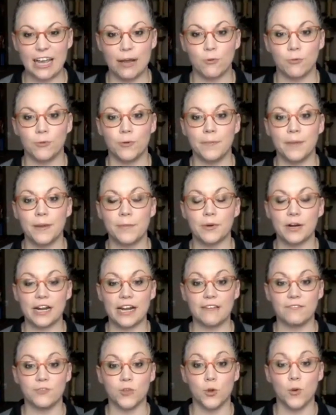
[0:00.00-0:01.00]
Remember,
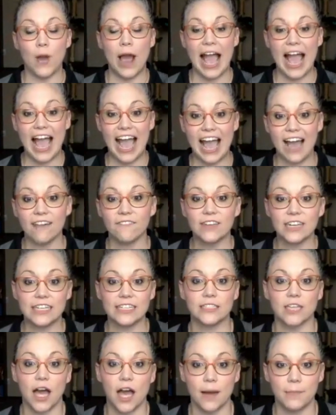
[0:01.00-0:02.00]
if you have any
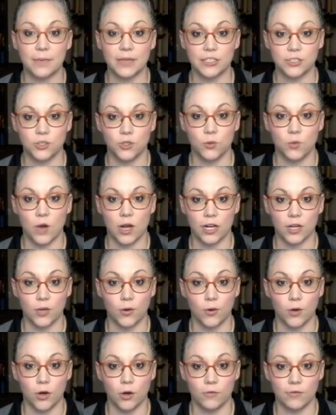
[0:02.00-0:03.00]
topics you want to go
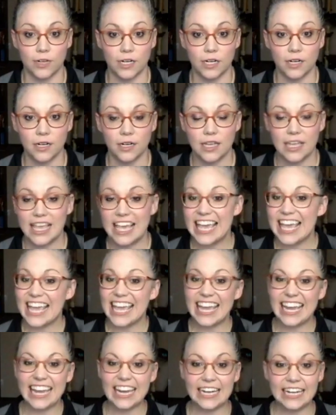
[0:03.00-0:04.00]
over,
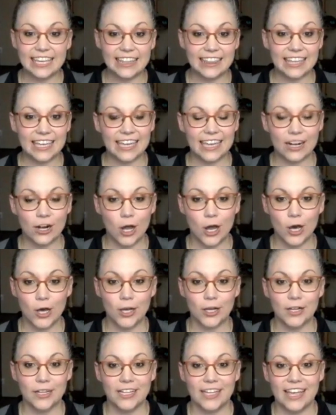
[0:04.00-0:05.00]
anything at
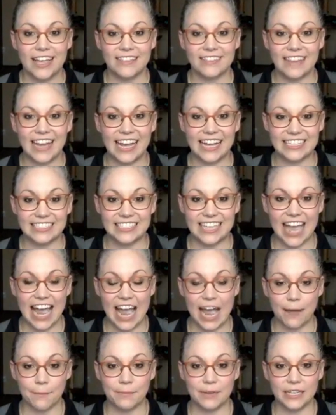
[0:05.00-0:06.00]
all that's
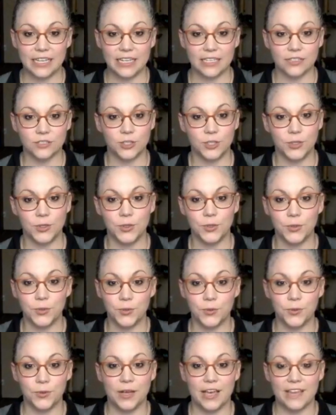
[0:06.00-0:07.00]
happening to
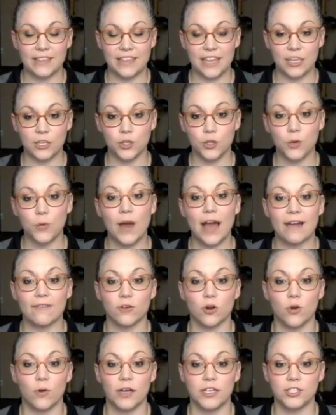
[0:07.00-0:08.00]
you that you have a
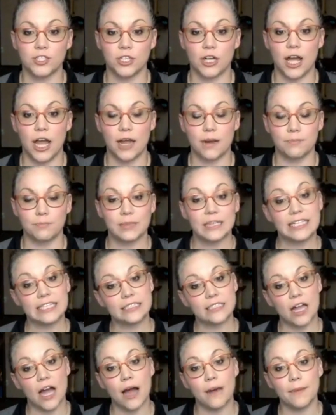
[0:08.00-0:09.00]
question on, please
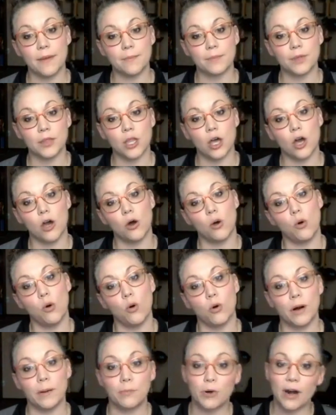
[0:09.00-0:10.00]
comment below
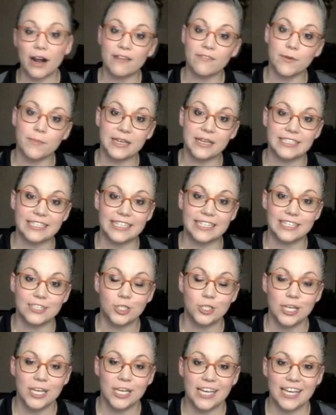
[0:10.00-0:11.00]
or private message
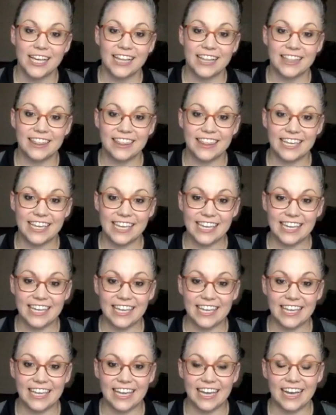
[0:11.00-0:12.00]

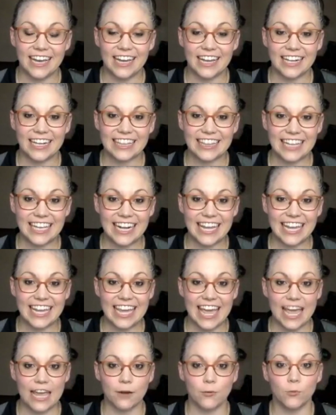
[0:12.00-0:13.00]
the clinic
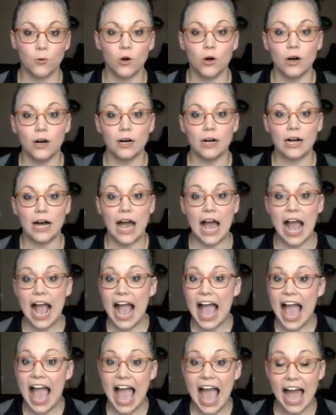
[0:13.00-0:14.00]
and we'll
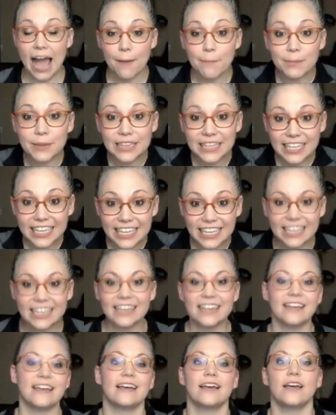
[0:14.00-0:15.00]
happily
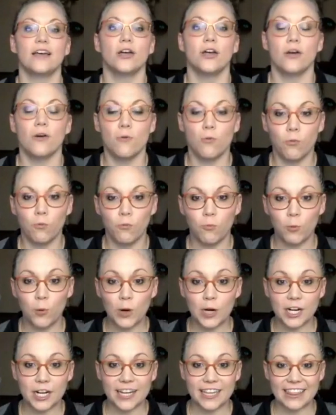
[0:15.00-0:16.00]

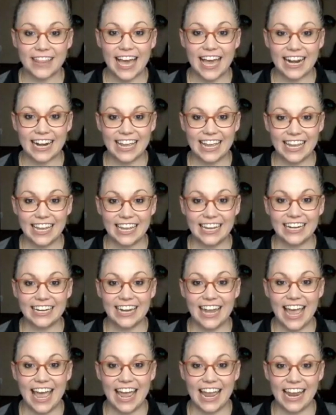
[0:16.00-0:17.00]
work that in
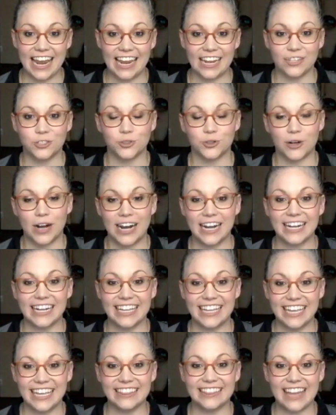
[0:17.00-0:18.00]
and try to
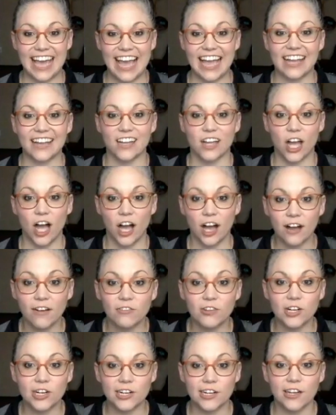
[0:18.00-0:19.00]
get that
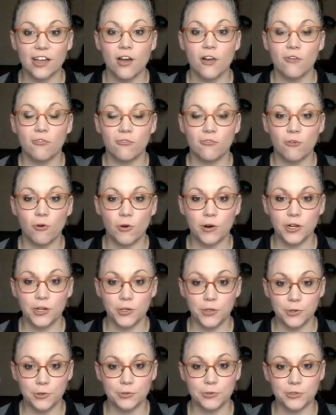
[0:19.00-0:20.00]
covered for
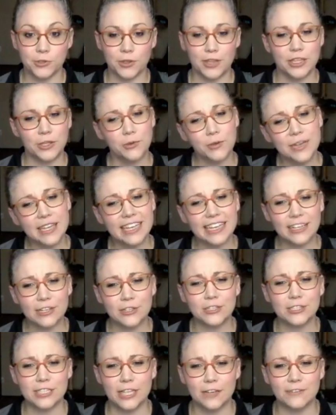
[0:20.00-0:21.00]
you so that you can get
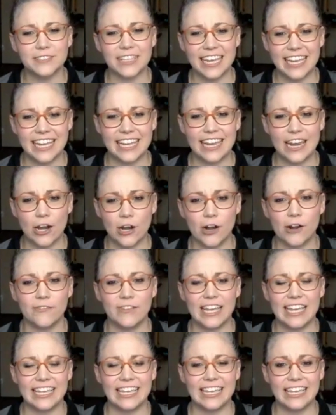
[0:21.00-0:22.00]
yourself taken care of
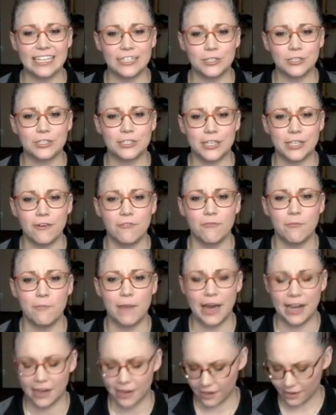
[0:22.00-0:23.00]
and get yourself
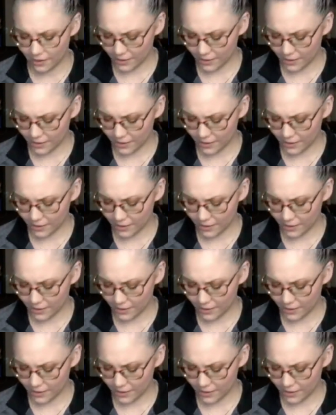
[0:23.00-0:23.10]
better.